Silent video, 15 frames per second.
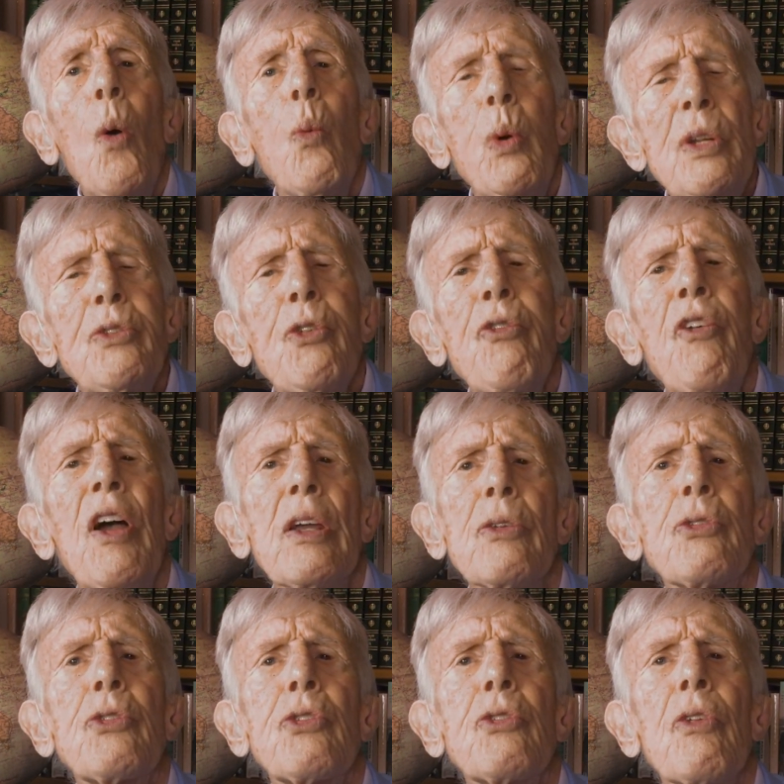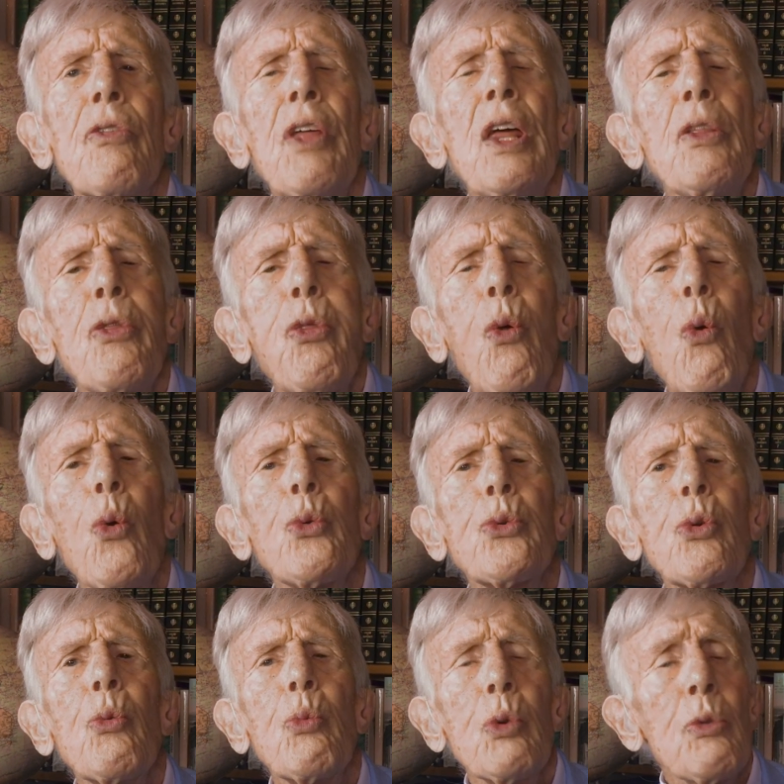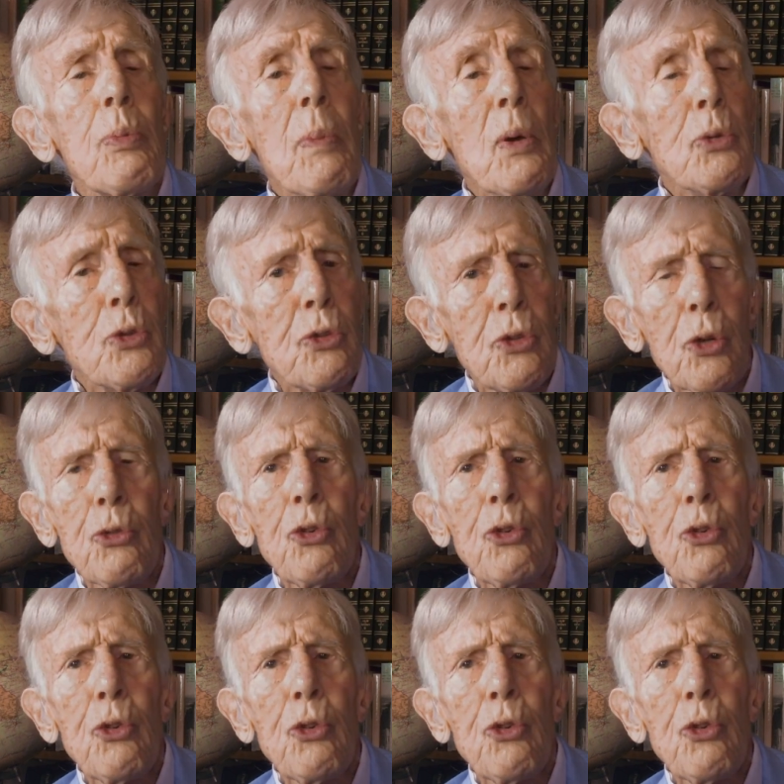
which face they thought was most